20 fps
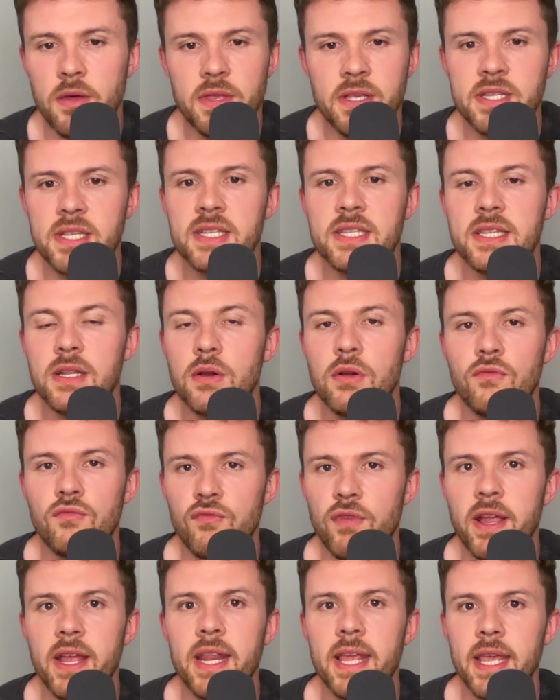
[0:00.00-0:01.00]
this is still a
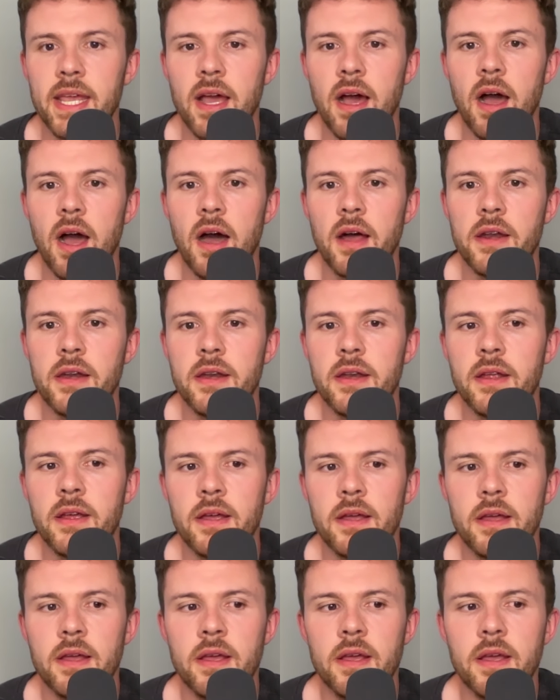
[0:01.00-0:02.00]
really
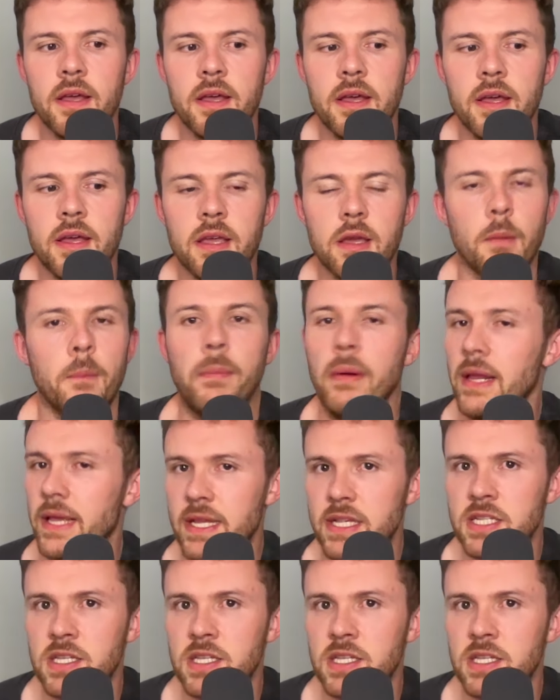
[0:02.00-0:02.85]
incomplete